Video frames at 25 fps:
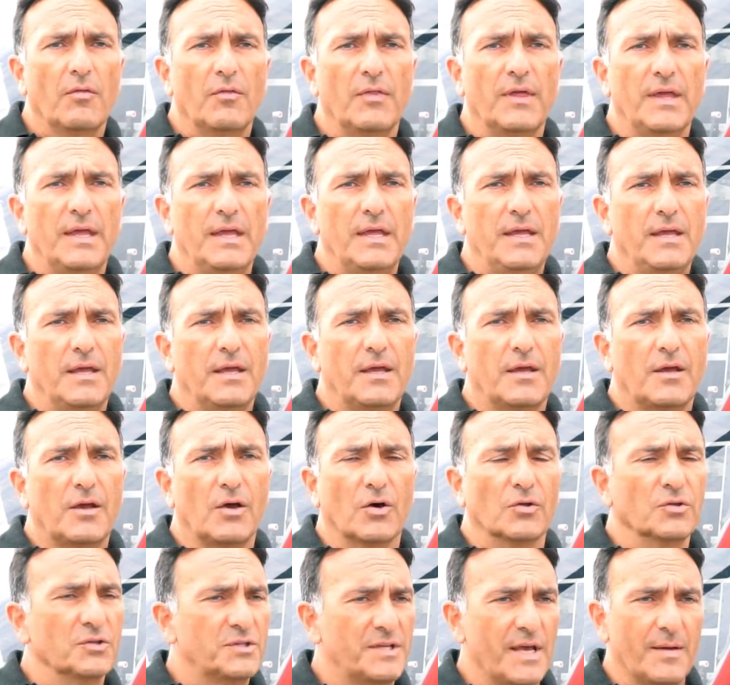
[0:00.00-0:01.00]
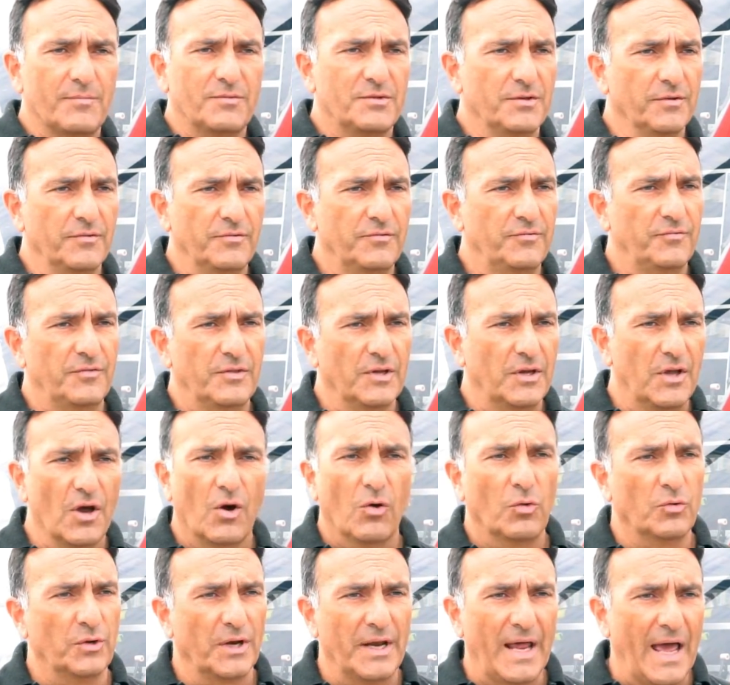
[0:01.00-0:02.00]
The concept of the
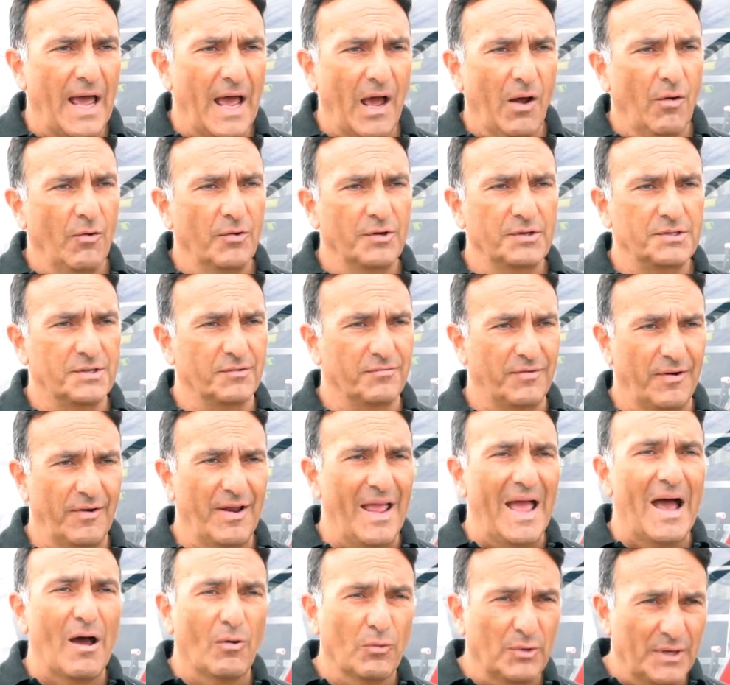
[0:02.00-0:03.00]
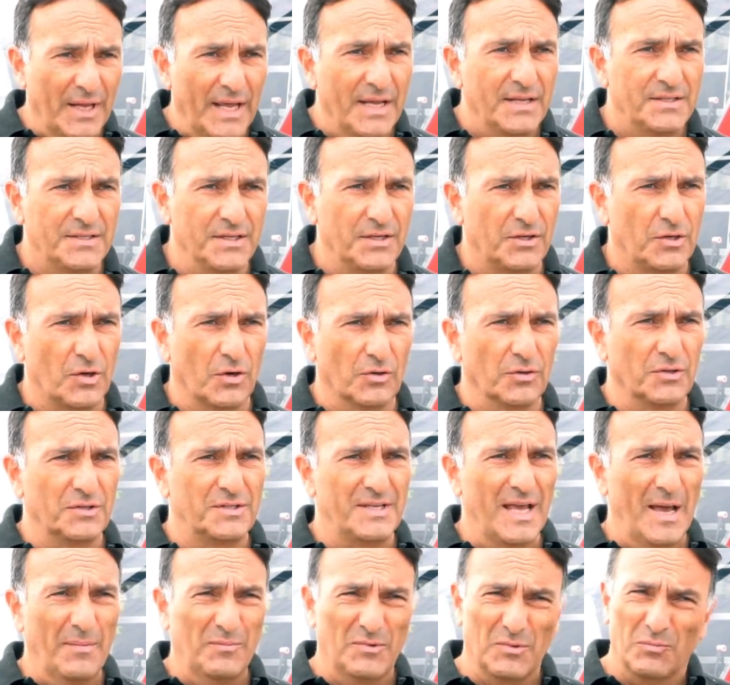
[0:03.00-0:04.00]
golden hour is a very outdated
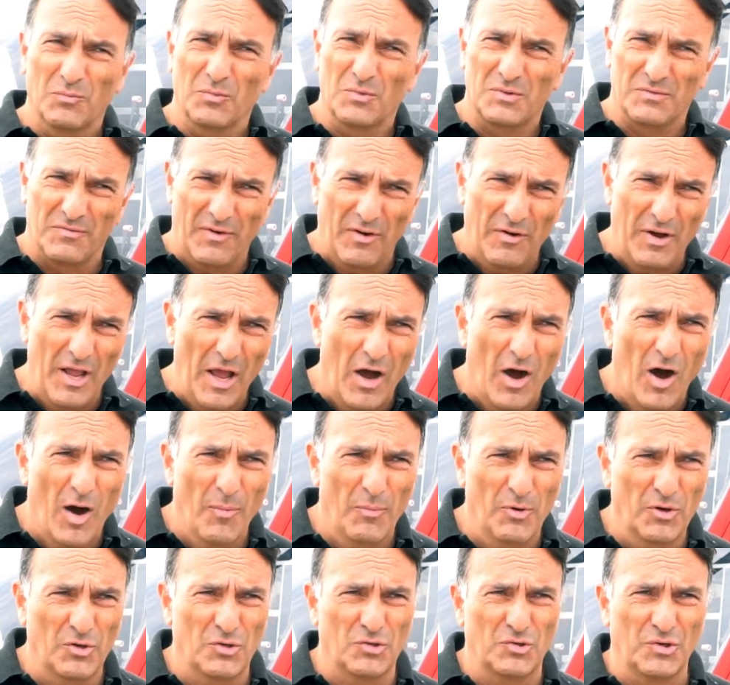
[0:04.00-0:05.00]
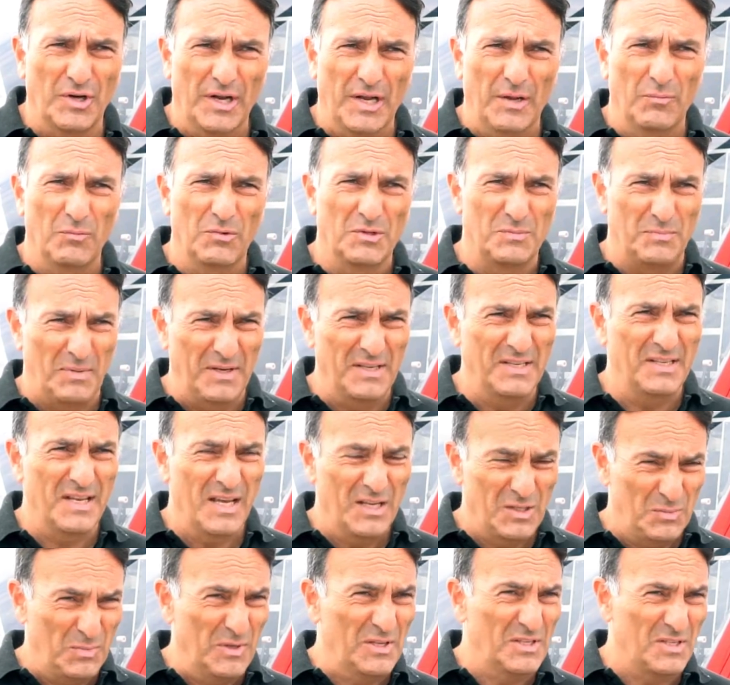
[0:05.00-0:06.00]
concept and was very arbitrary and been,
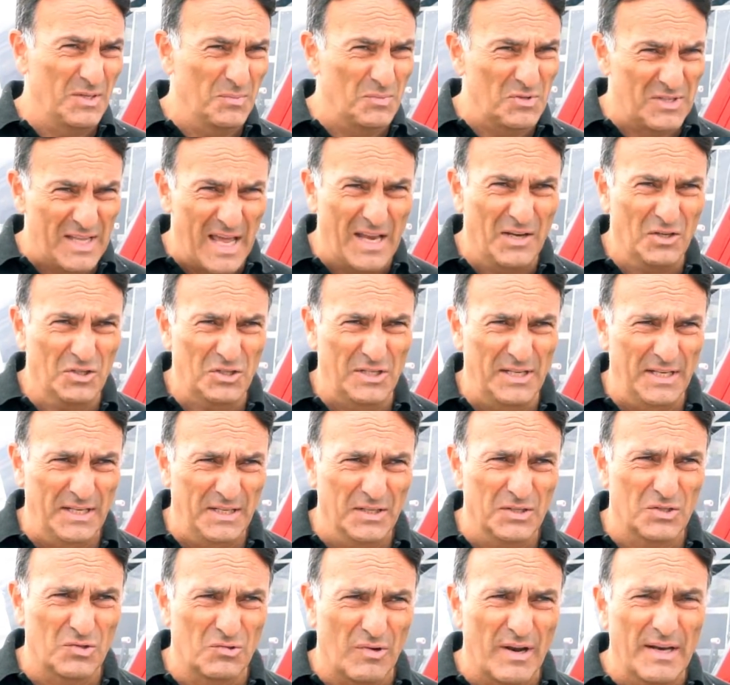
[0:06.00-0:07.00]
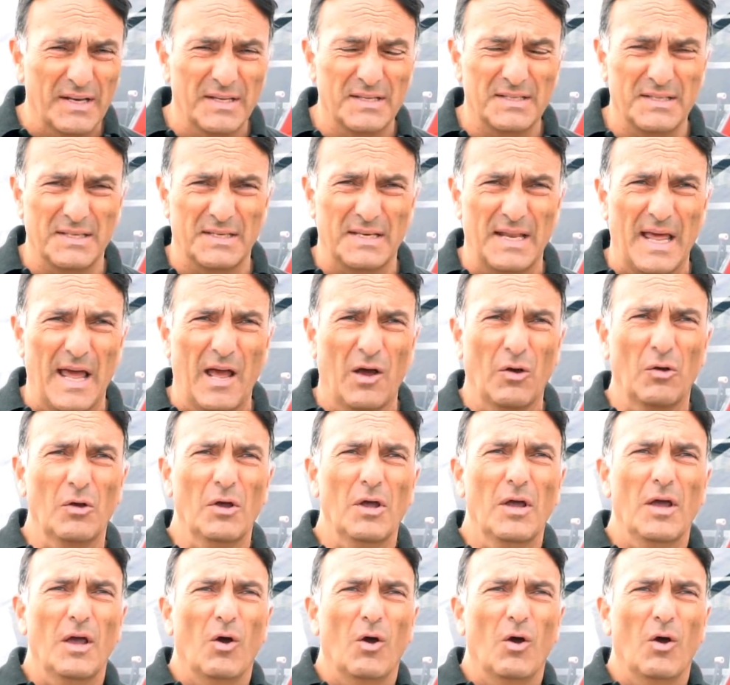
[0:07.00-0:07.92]
has been substantially discredited now.